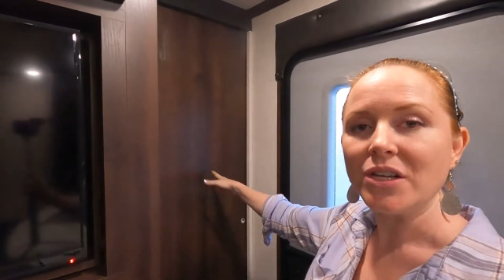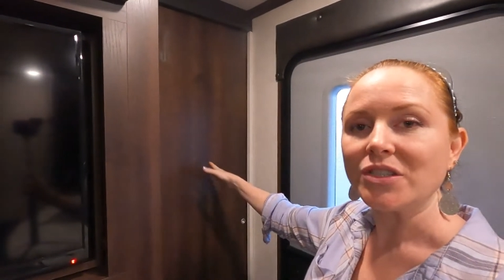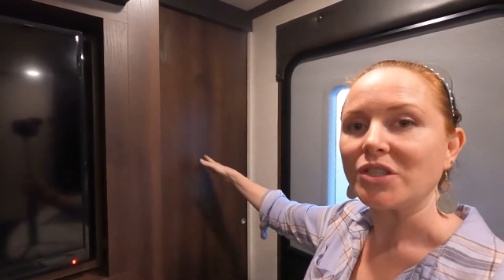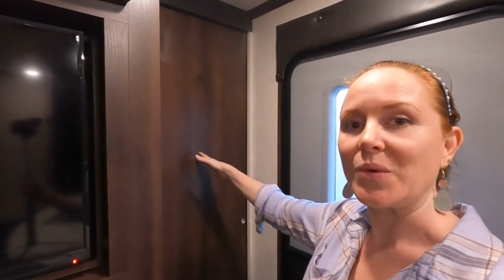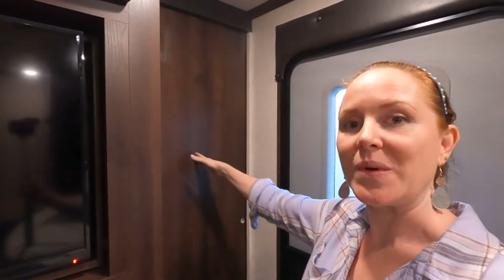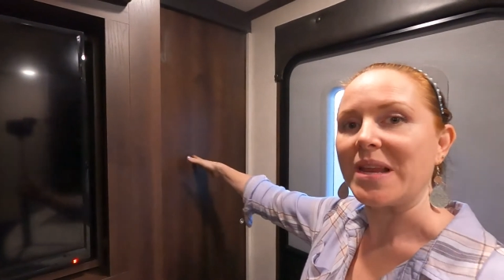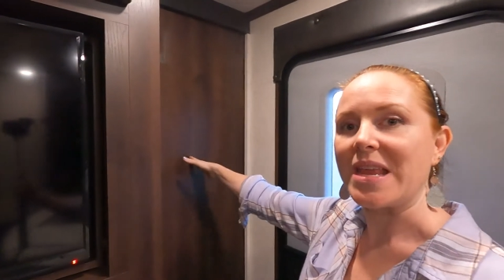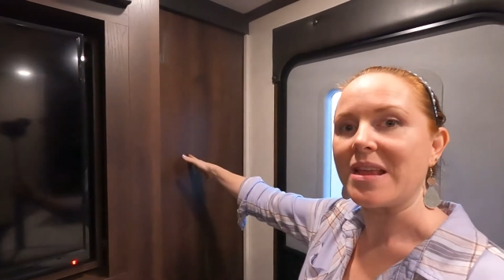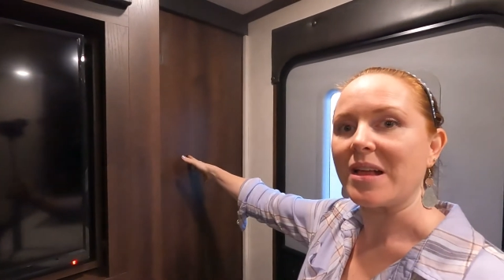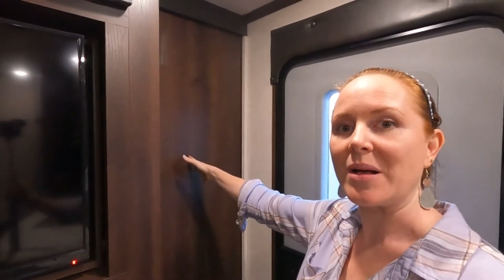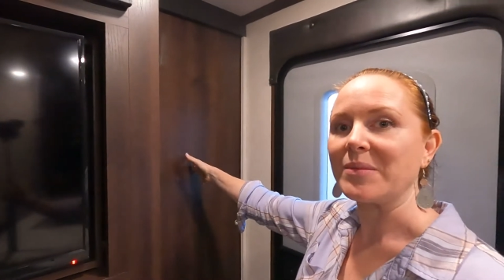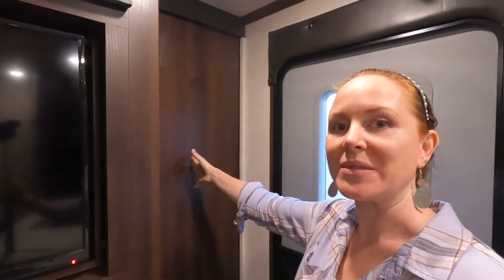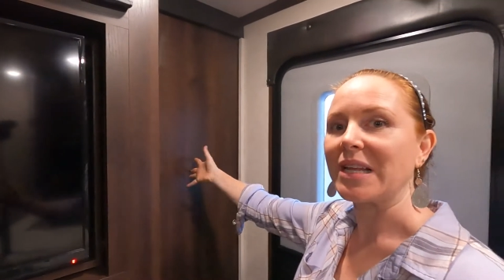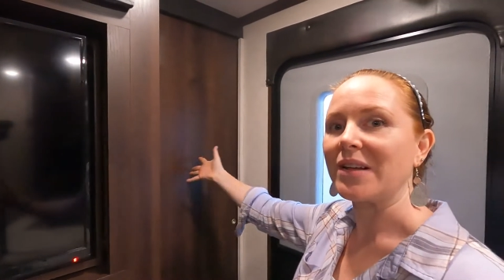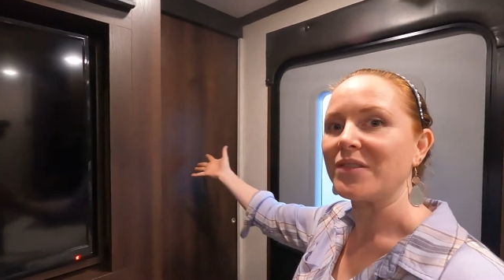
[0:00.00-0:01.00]
So when he
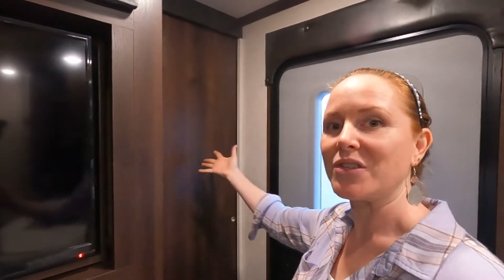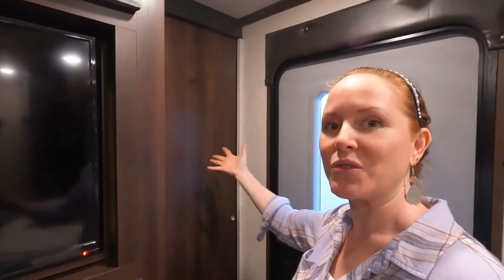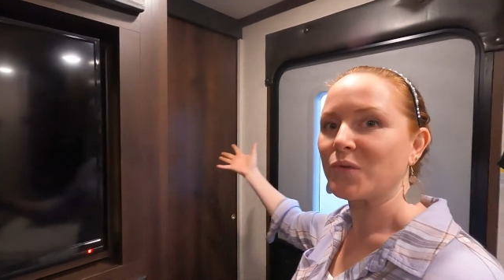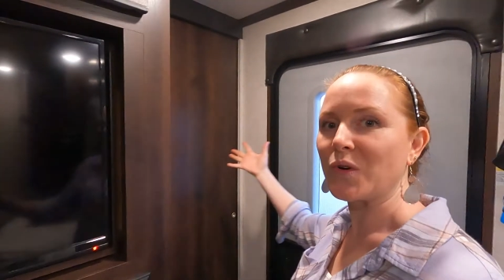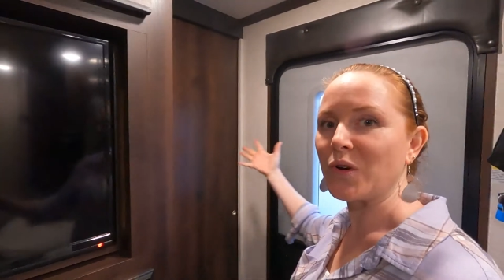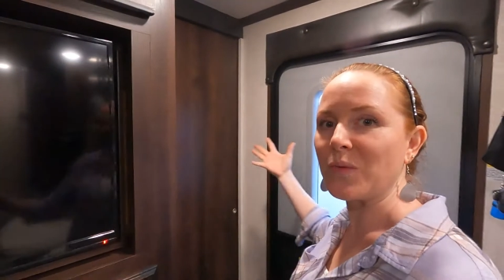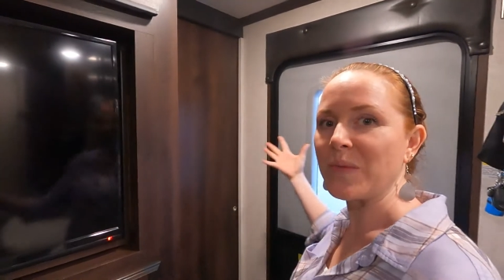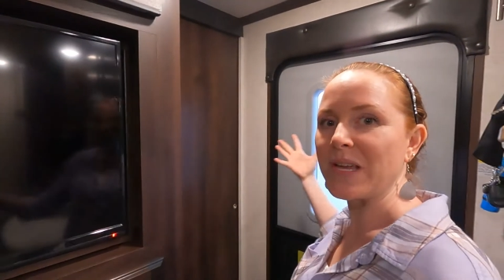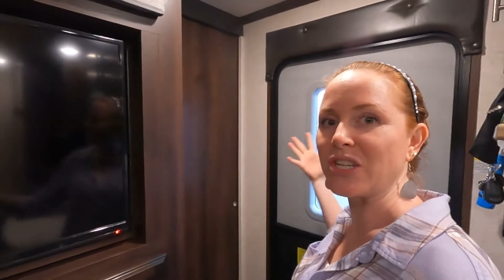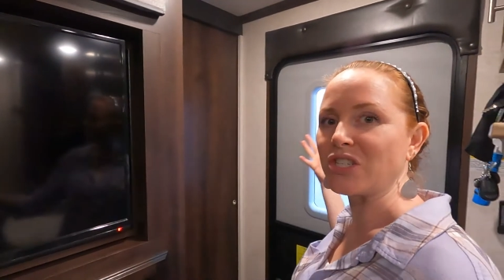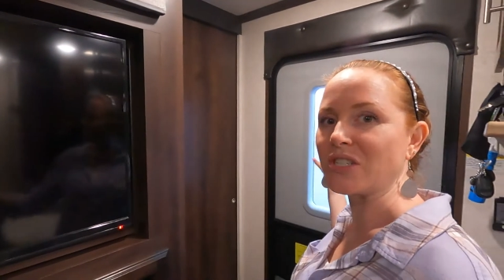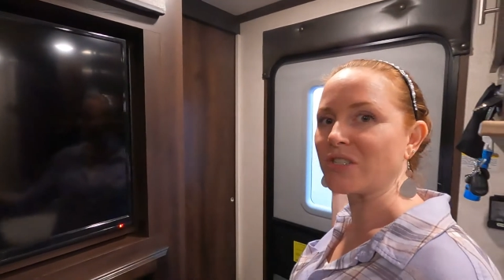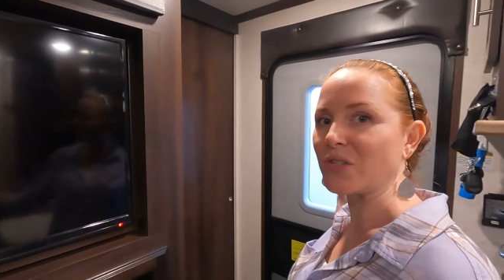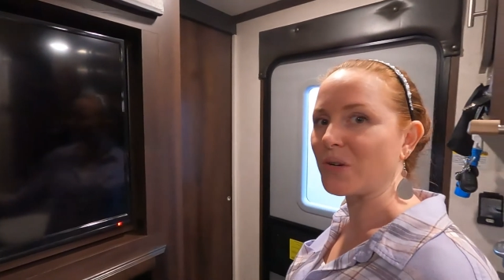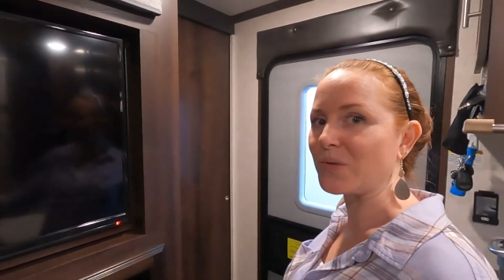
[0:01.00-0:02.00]
comes out of his room, he
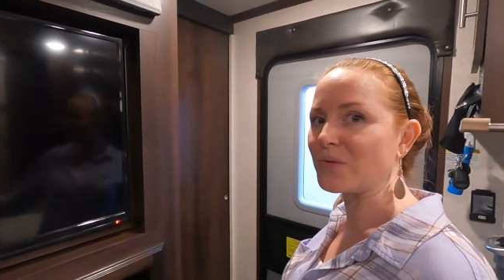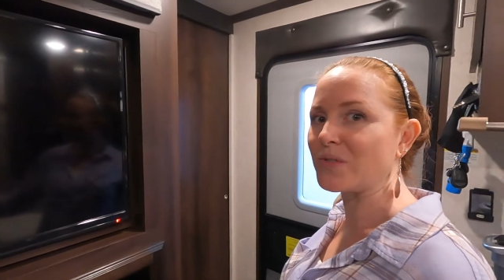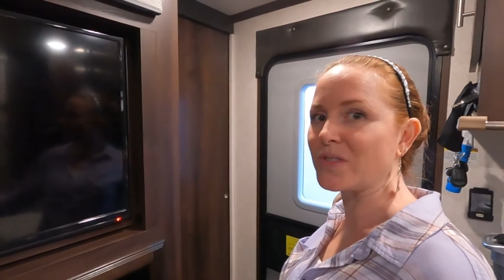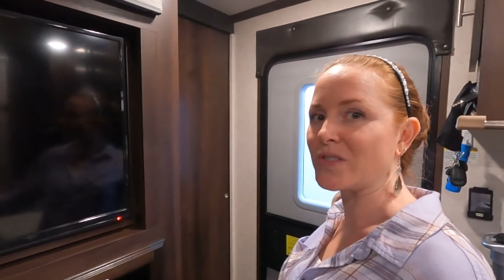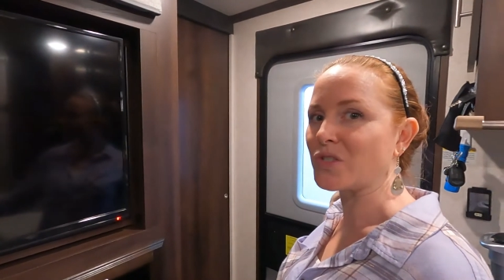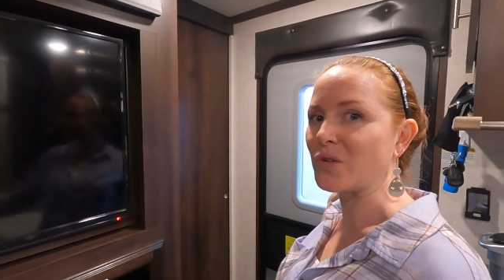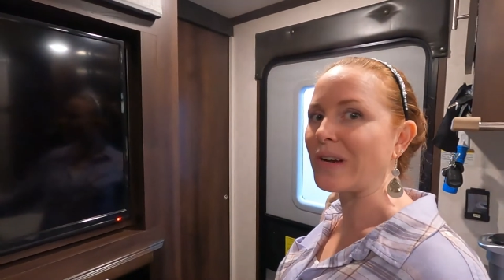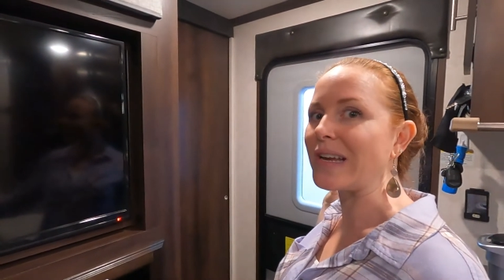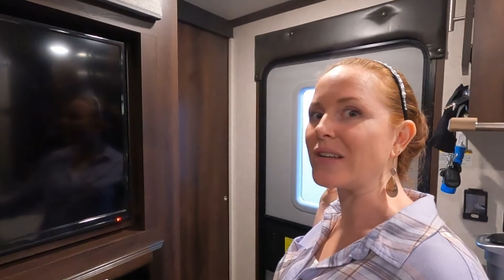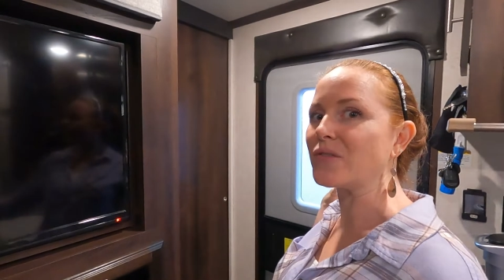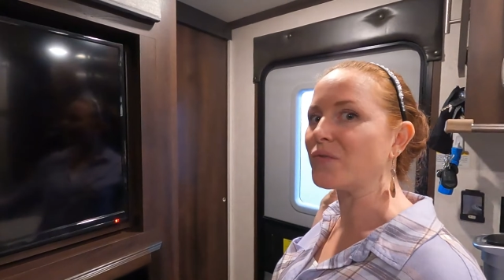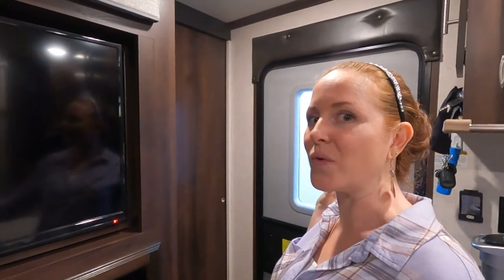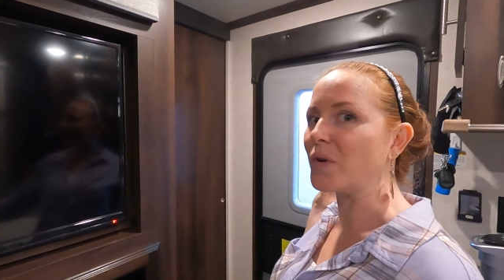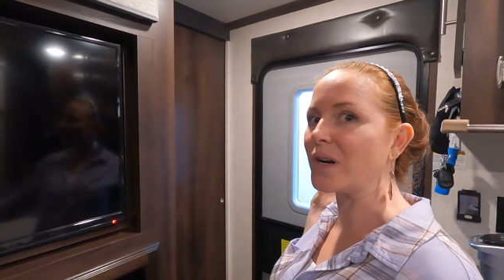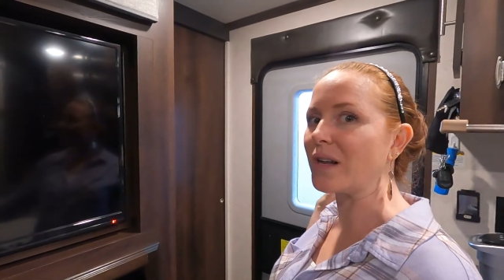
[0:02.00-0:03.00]
just goes straight
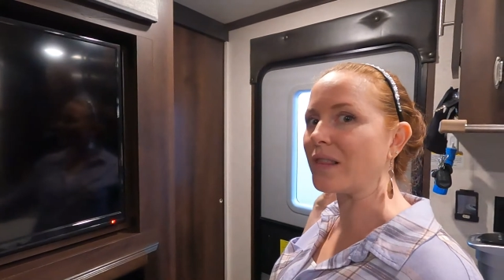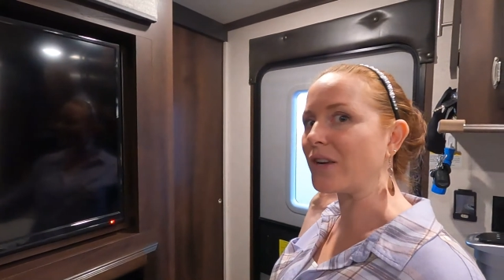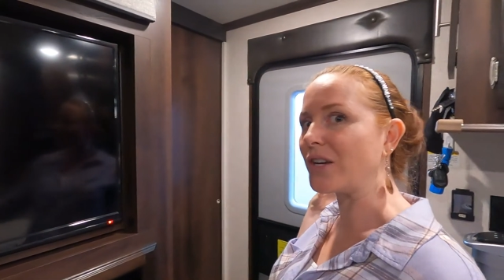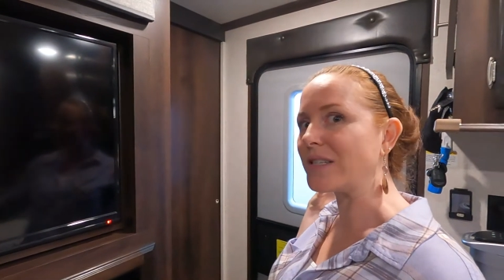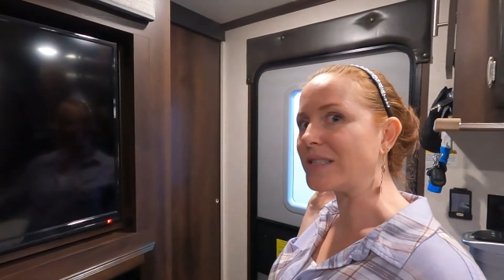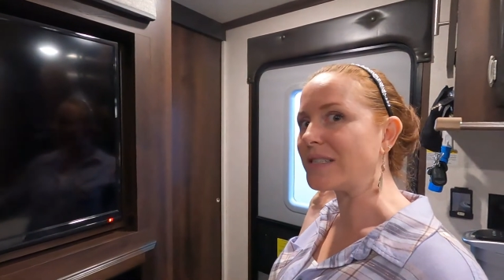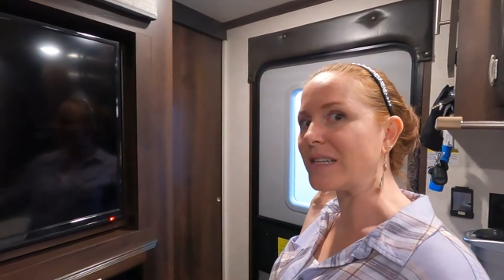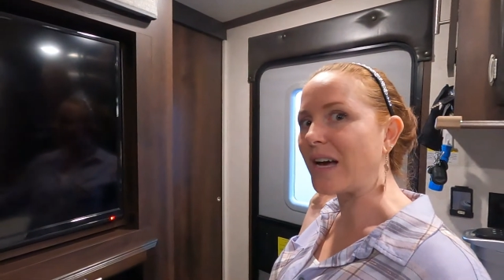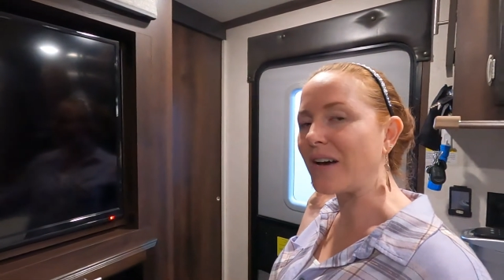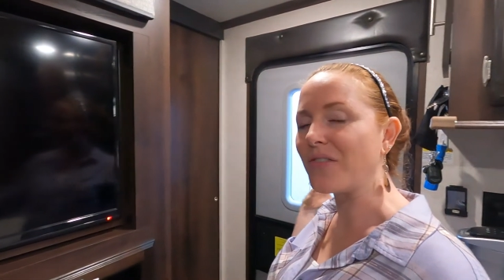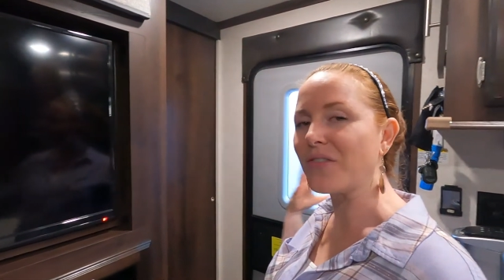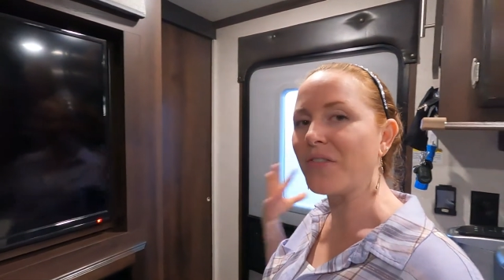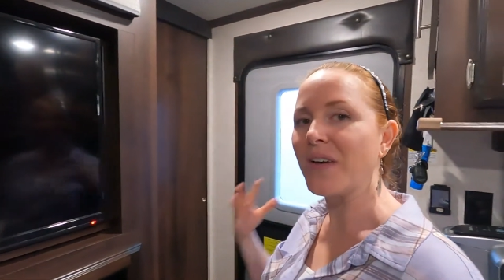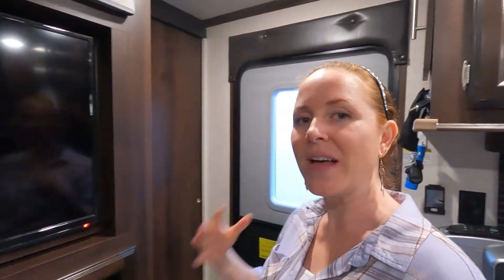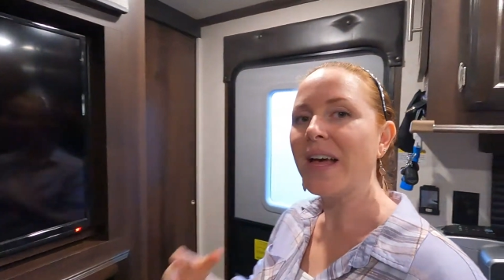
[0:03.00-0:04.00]
for the good
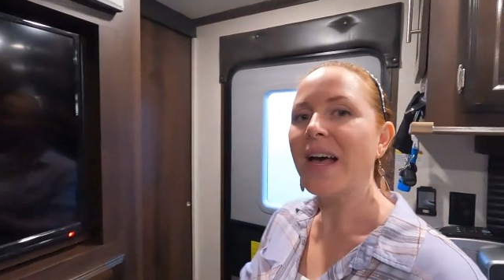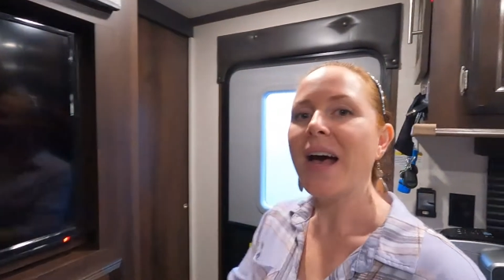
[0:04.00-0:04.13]
stuff.